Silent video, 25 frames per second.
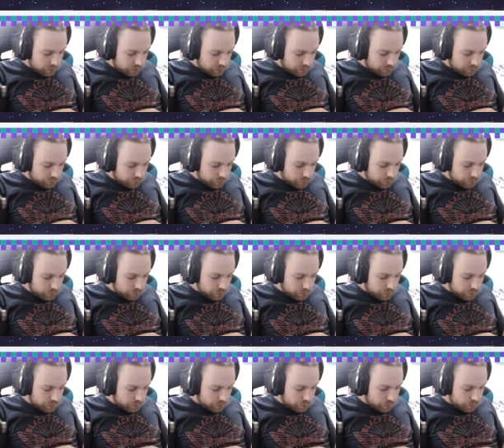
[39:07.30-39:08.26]
If you
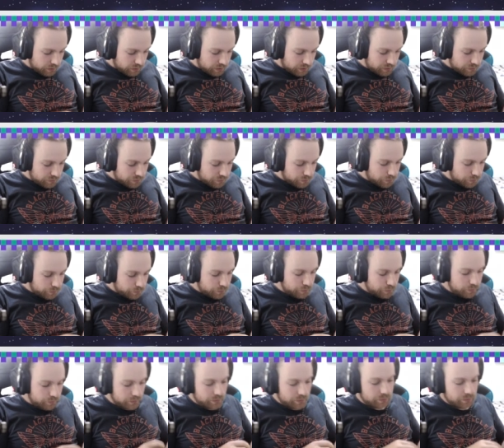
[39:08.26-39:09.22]
sew
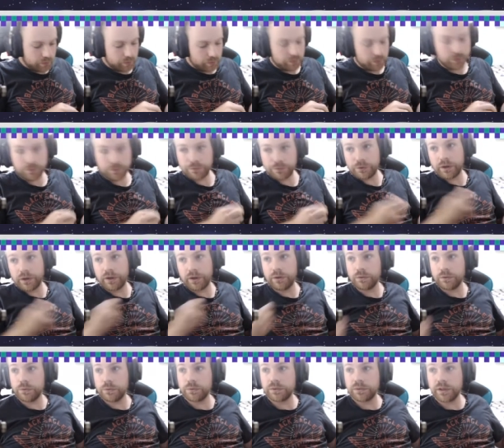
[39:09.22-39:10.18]
into the
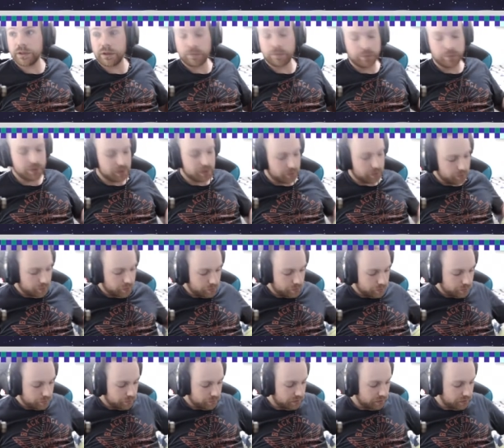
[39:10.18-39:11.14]
frayed or teared
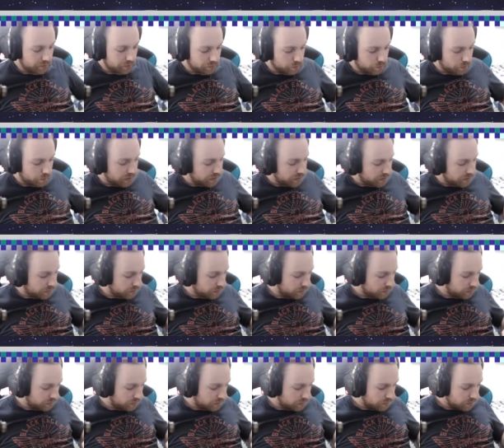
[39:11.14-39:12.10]
material that is weak,
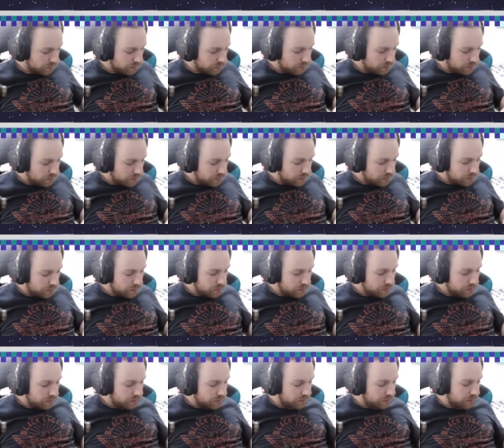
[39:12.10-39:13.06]

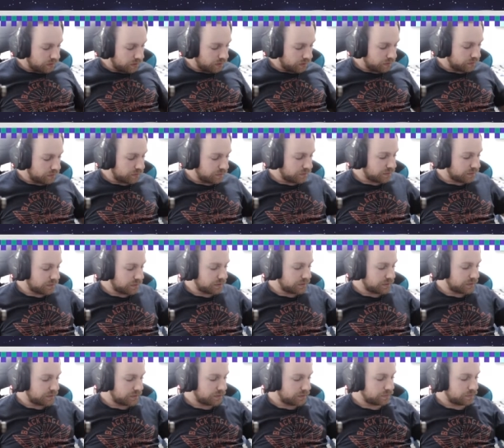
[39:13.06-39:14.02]
then
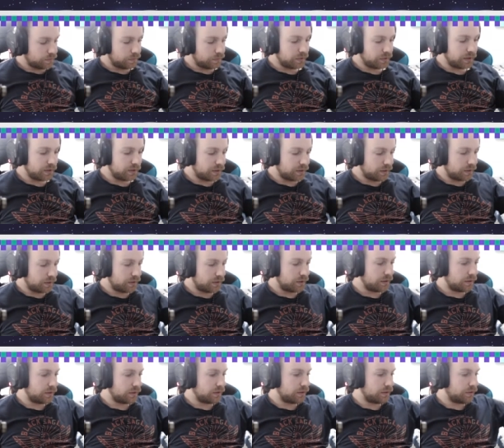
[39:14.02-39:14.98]
since it is weak,
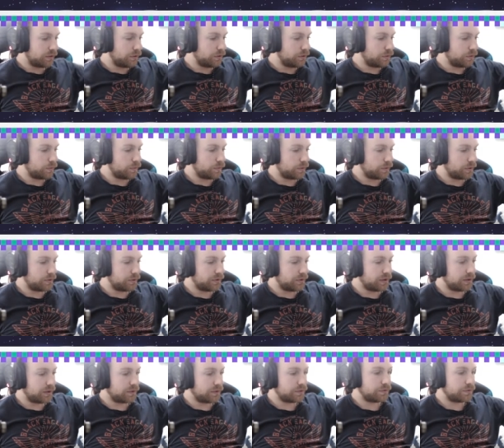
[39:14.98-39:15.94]
you won't
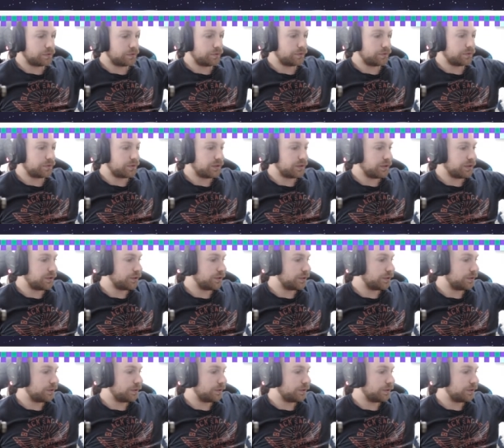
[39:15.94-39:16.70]
get a strong stitch.